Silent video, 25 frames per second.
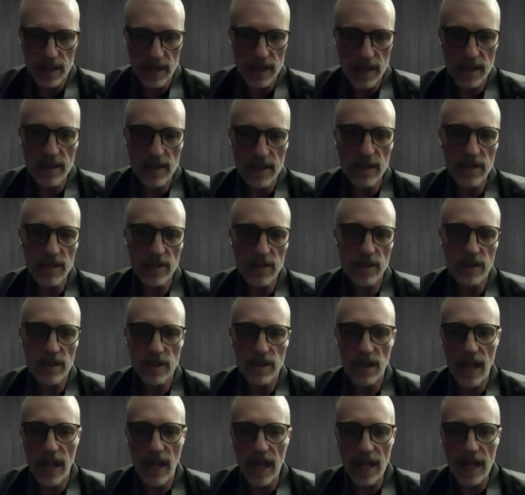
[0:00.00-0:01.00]

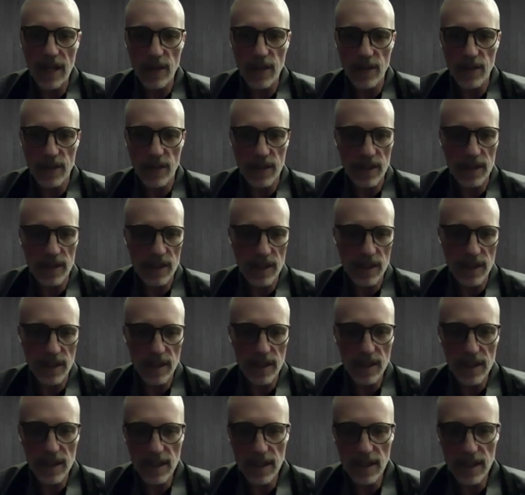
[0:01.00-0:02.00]
conditioned, angry, and
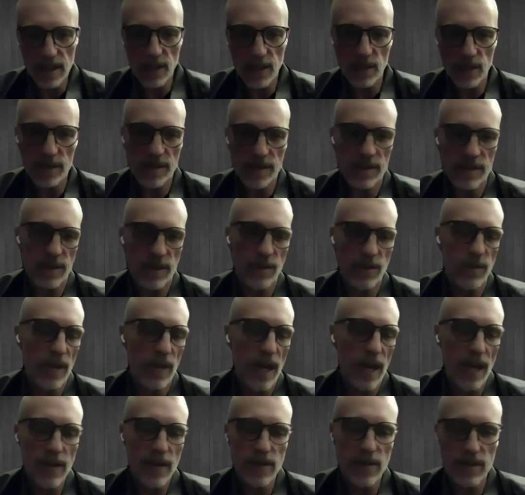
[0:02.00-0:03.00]
egoistic
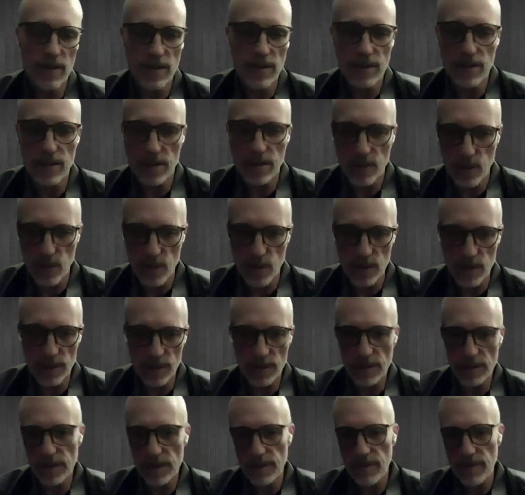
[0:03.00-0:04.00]
reactions to the
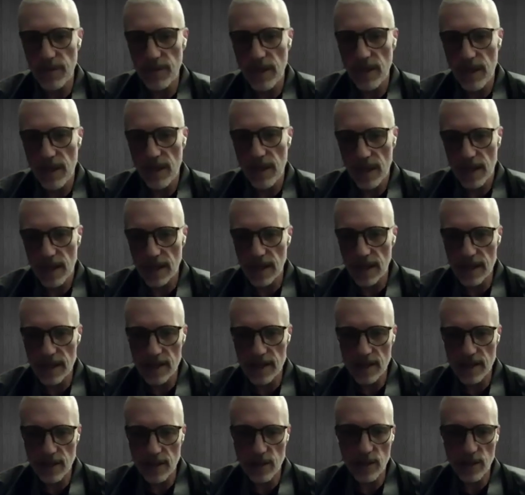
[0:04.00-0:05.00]
world. And
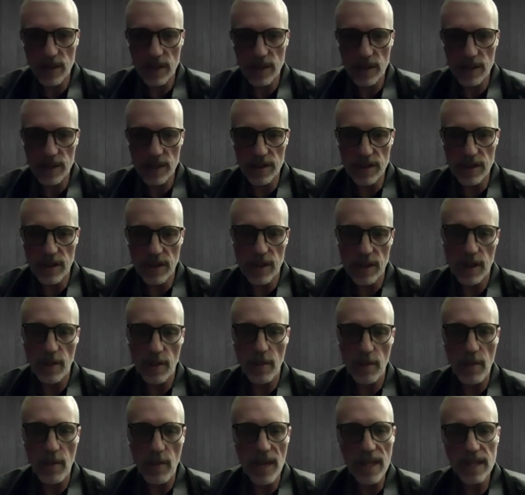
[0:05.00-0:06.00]
that slogan is
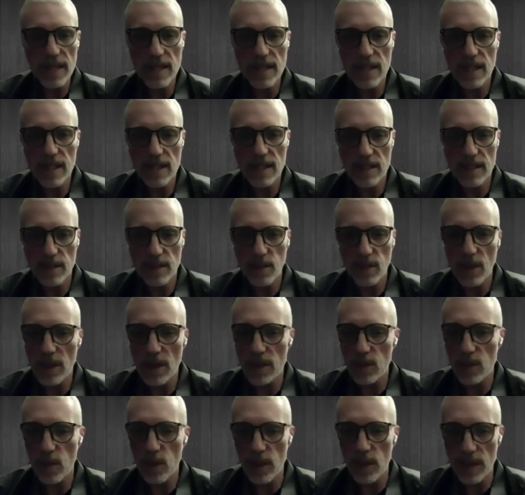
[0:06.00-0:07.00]
meditate
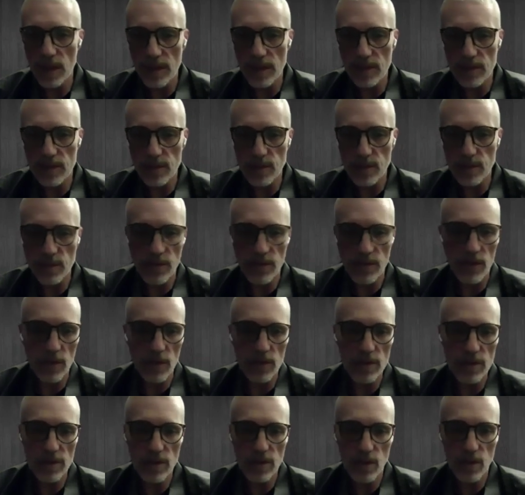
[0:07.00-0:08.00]
upon whatever
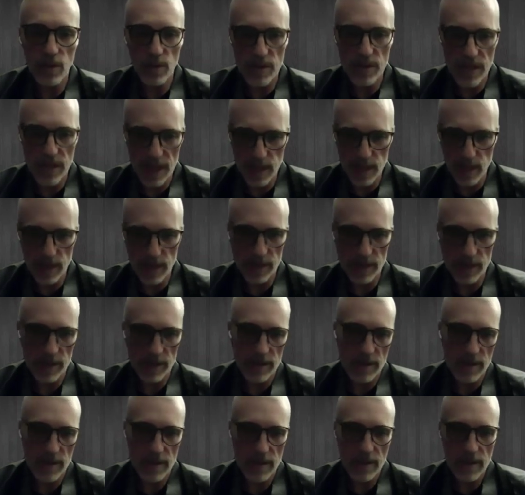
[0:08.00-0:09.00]
provokes
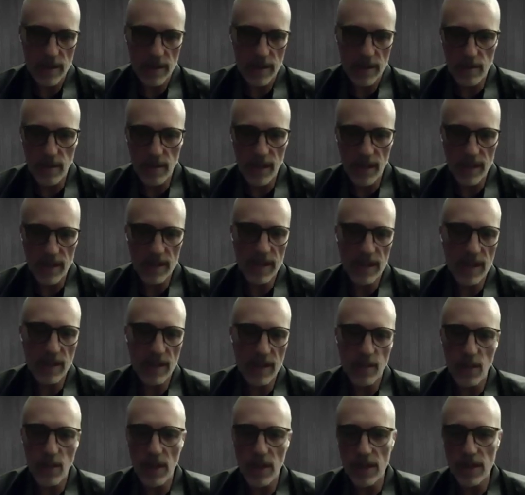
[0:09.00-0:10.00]
resentment.
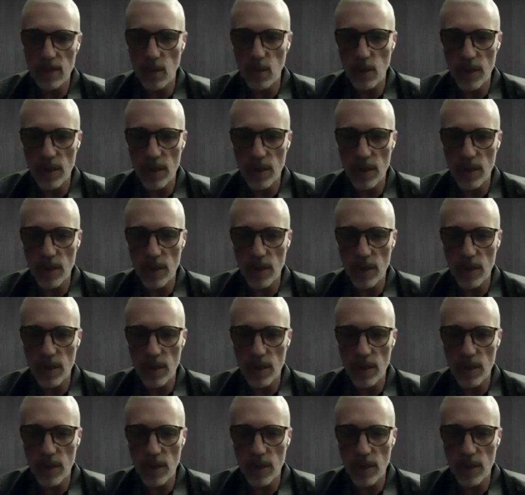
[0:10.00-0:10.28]
Meditate upon